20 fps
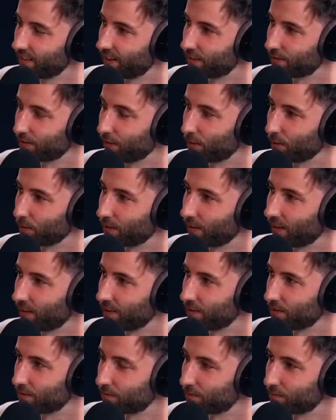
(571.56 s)
a forward
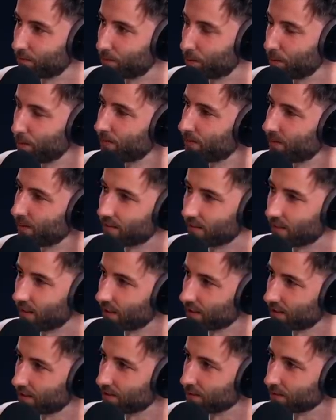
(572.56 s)
line of proven
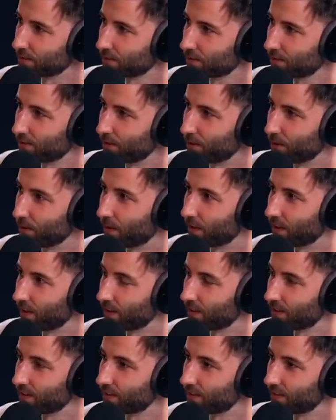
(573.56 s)
internationals who
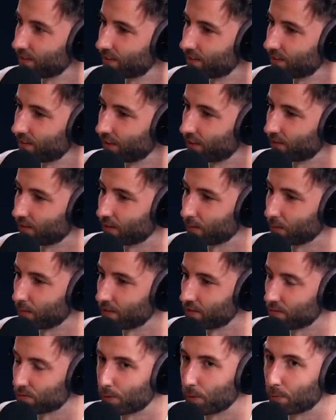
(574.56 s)
are
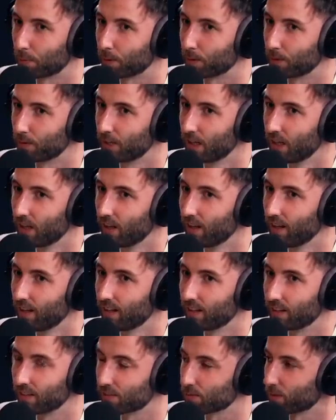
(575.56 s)
incredibly injury prone,
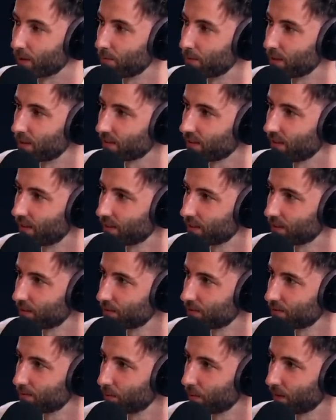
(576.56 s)
and 20 minutes
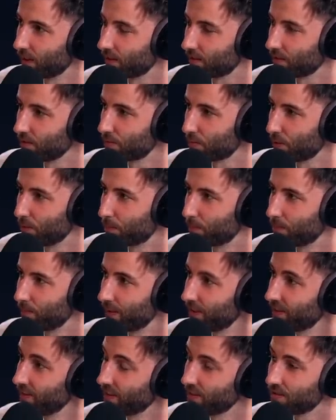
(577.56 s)
later one gets
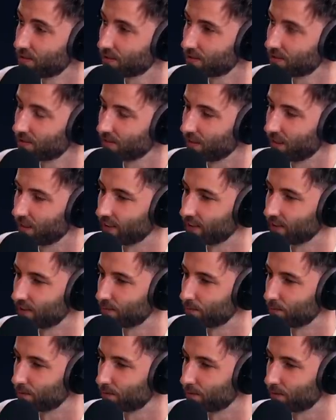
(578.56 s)
injured
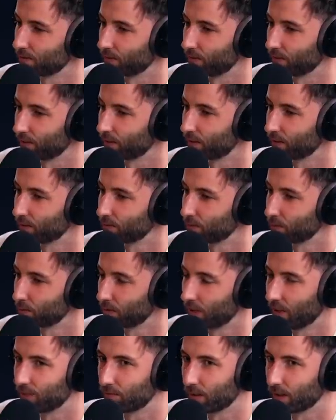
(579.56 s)
and we've still only got
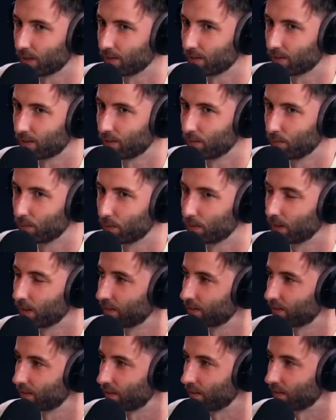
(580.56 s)
one left back at the club
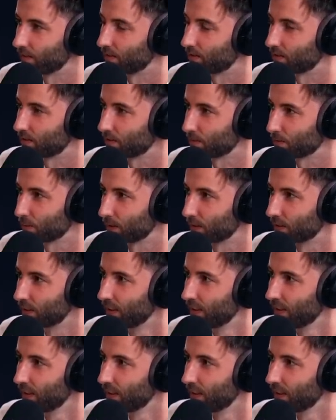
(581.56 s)
and he's injured as well.